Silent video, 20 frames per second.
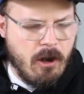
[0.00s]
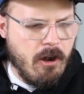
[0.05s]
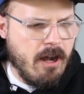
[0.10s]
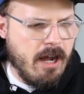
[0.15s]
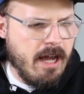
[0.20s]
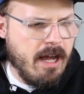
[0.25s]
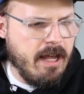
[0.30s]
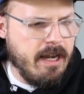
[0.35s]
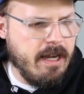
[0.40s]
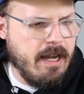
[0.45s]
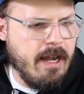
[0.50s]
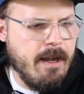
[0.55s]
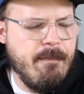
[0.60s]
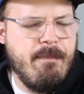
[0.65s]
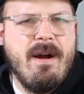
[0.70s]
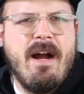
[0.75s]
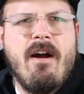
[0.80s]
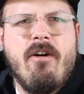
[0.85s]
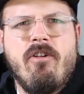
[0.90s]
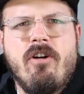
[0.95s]
go ahead and
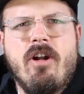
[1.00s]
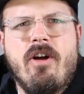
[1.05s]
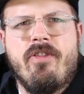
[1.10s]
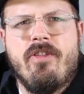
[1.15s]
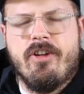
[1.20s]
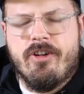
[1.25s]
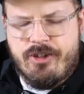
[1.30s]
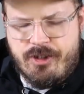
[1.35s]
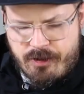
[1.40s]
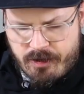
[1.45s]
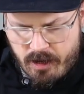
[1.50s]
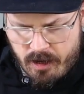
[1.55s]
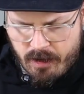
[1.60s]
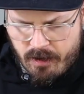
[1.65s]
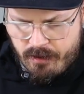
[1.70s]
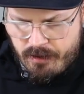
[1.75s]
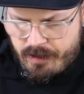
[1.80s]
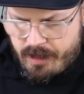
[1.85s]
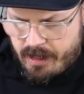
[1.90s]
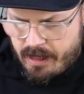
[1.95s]
power on the
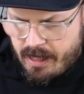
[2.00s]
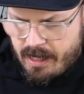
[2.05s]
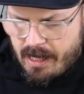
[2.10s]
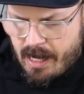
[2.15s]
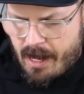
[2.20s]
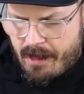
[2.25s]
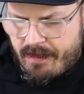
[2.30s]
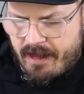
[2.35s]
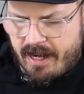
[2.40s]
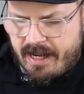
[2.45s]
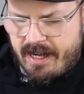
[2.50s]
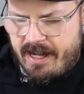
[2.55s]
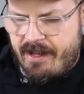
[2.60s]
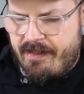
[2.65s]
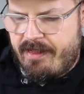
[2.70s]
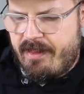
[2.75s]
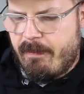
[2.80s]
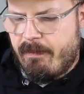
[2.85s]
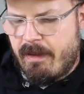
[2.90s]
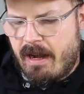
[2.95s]
drone and then
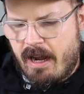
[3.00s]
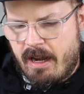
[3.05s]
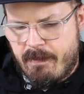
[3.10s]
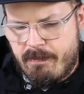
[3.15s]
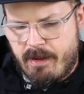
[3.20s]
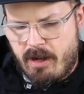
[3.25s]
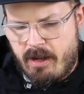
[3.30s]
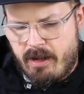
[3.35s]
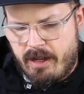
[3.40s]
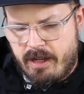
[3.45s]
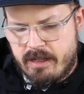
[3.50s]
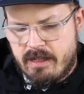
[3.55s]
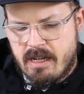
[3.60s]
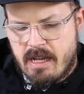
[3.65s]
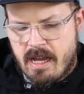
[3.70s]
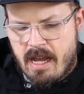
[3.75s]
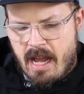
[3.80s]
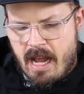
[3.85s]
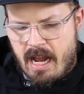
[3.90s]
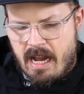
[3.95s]
hit the bind button.
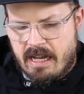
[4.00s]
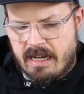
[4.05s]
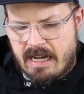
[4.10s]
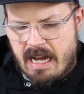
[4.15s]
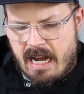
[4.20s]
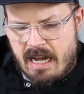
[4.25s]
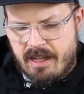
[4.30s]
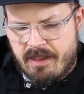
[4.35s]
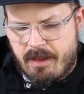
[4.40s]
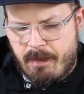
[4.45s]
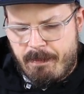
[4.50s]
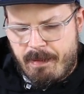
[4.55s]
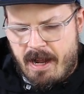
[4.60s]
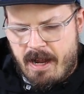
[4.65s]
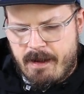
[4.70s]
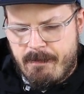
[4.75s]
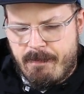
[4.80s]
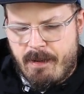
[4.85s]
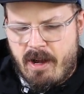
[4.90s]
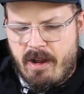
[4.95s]
And on the
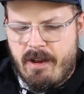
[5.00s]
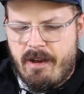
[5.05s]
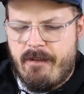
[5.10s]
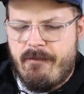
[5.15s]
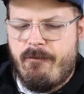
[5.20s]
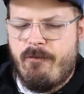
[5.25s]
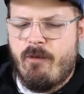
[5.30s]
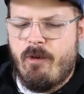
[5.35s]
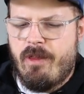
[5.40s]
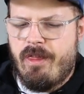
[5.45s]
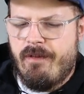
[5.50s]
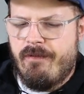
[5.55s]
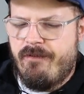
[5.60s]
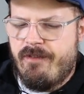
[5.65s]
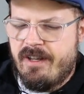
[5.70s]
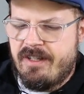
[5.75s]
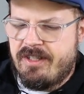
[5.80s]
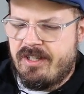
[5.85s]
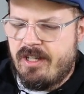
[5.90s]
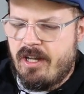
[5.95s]
bind button for the
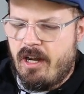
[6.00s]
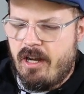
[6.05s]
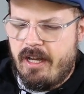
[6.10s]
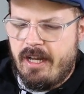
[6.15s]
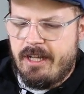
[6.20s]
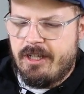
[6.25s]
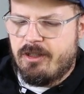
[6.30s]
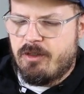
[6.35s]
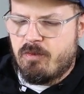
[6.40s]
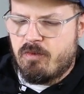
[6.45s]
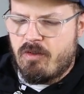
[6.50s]
Vista, it's